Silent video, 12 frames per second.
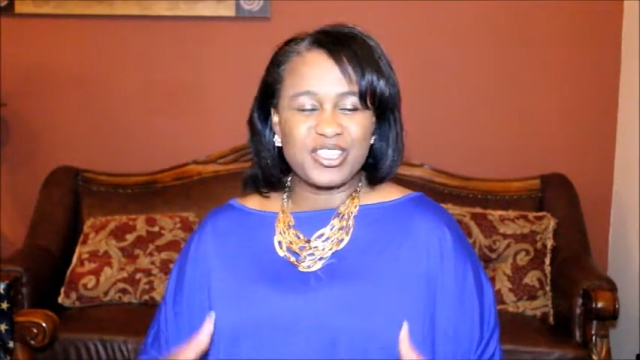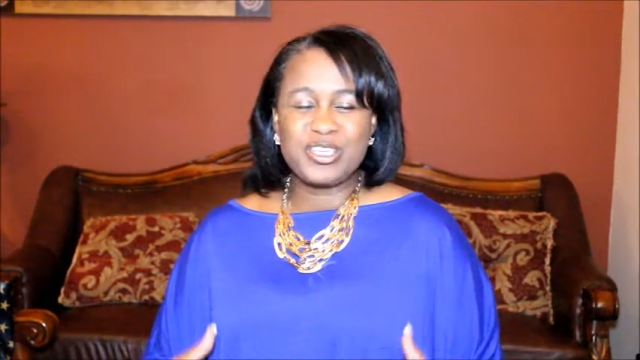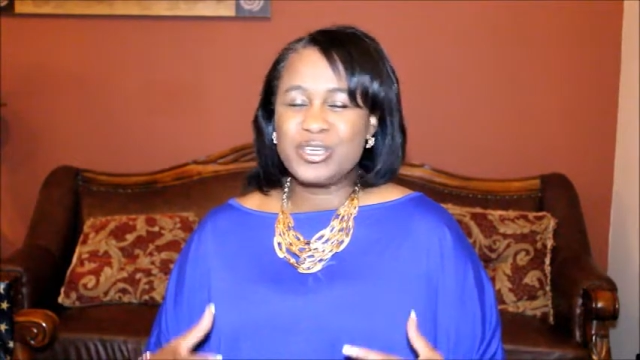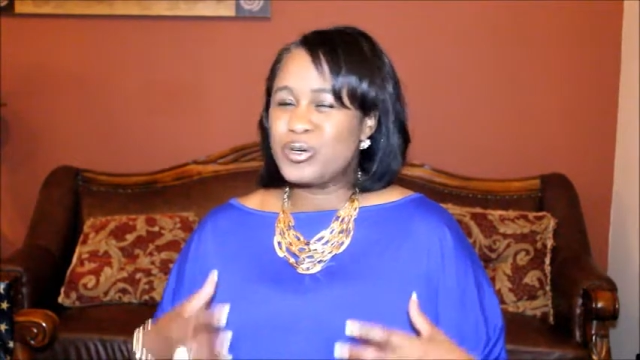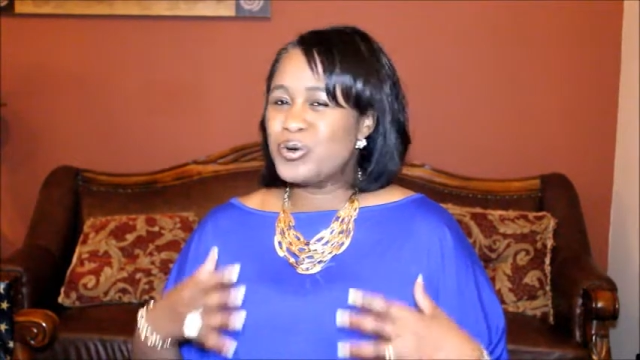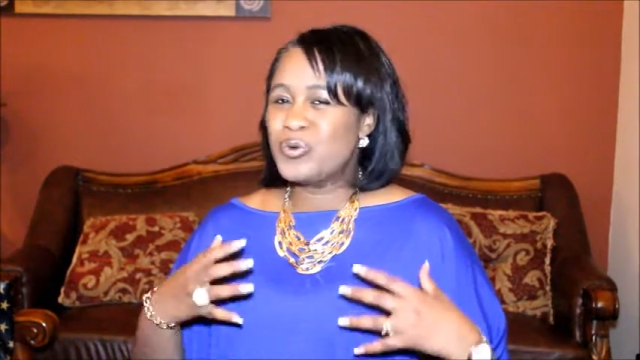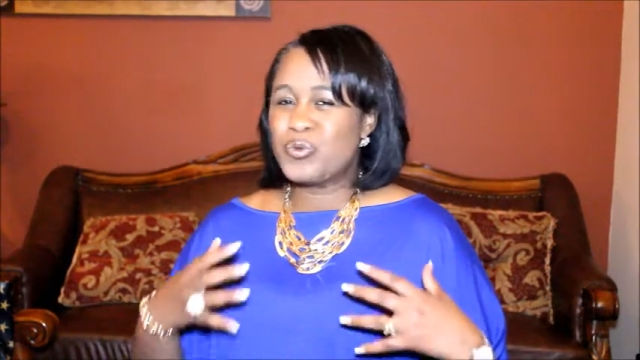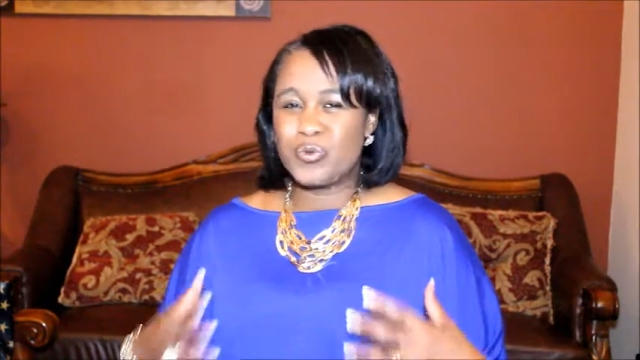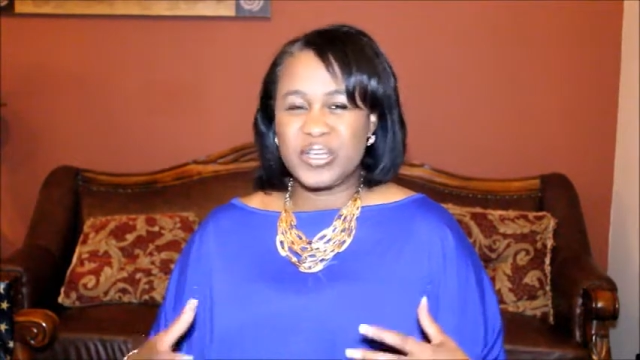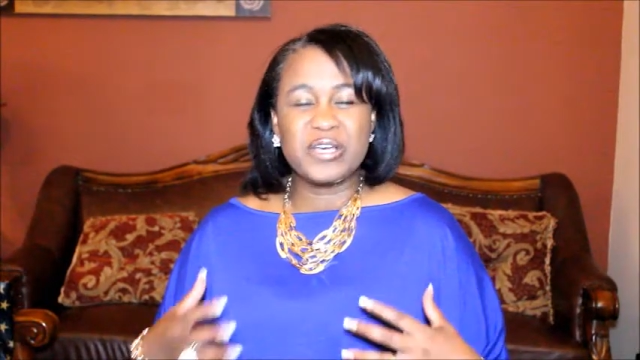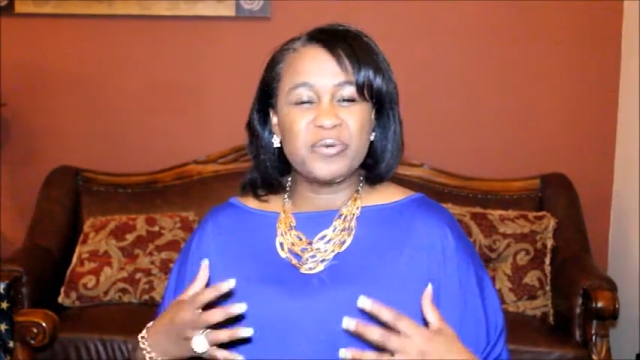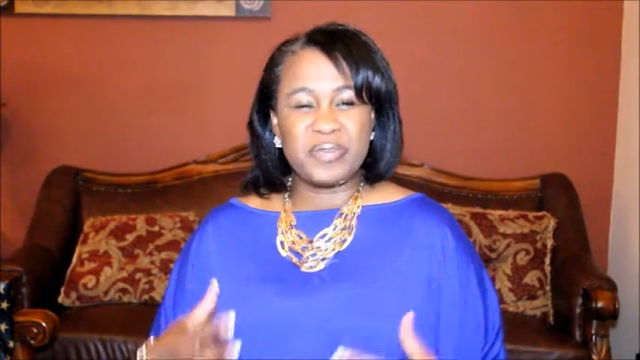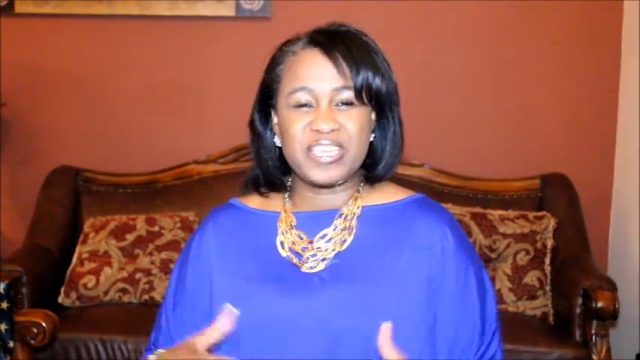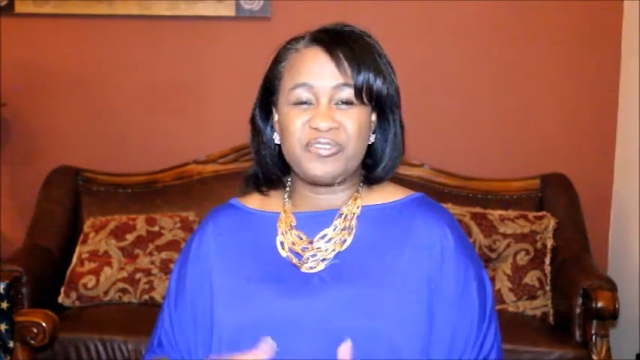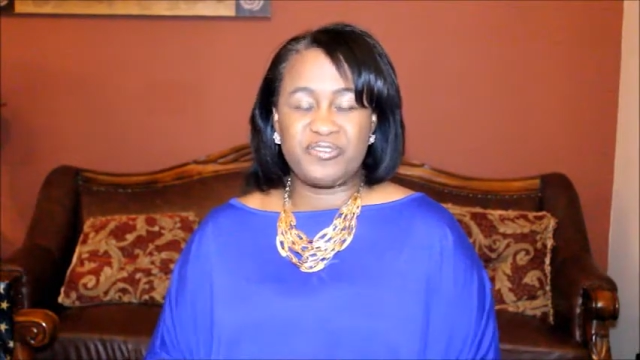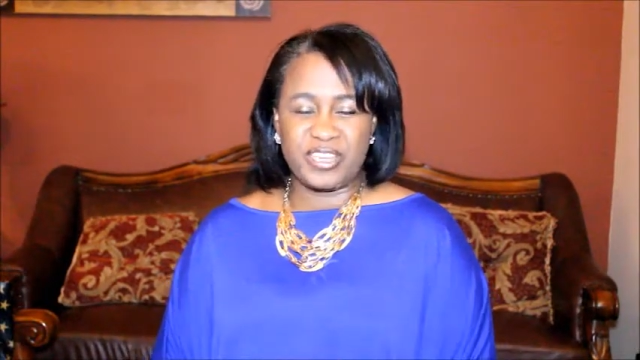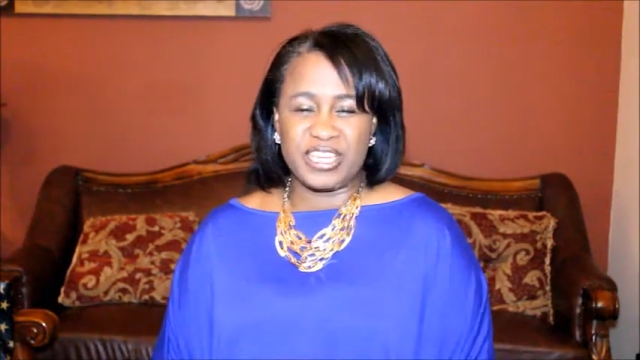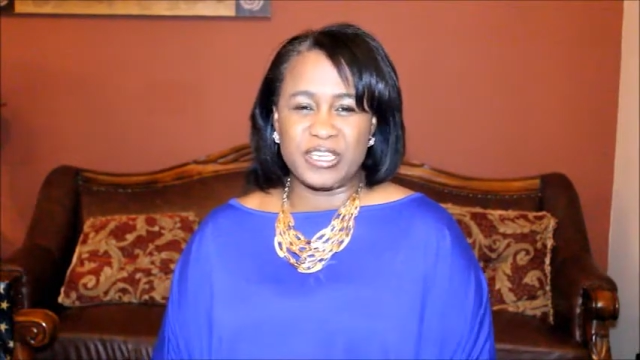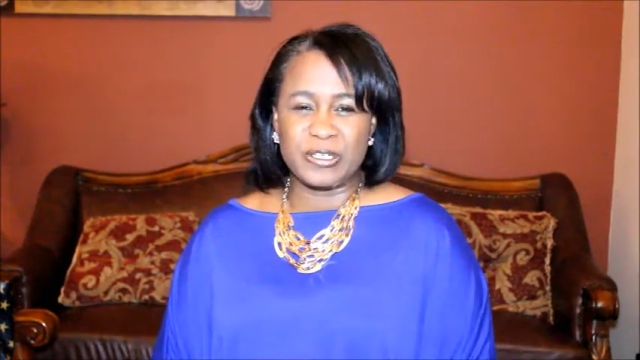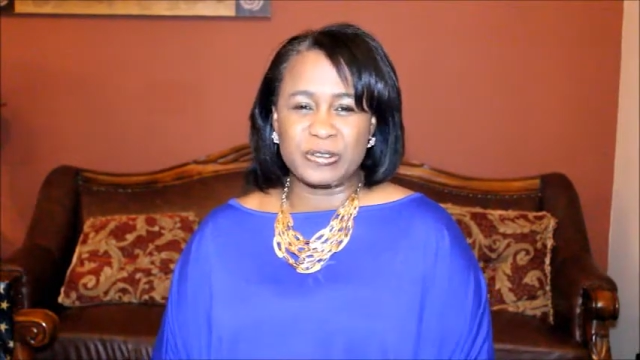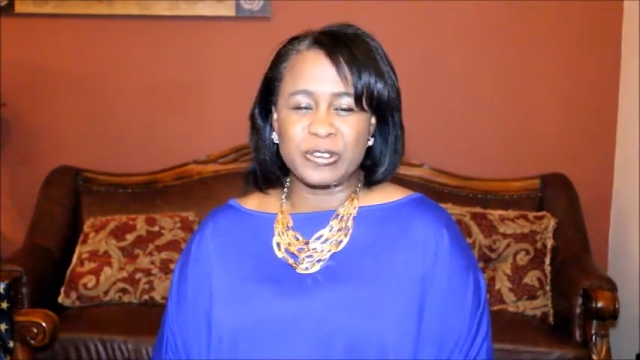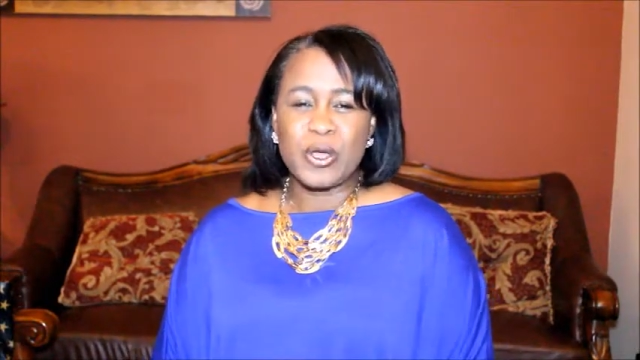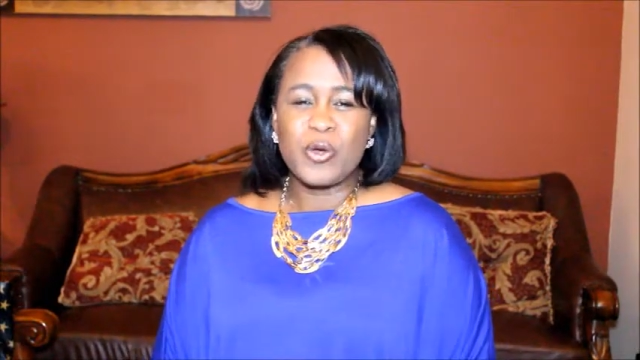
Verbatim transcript: you will be filled.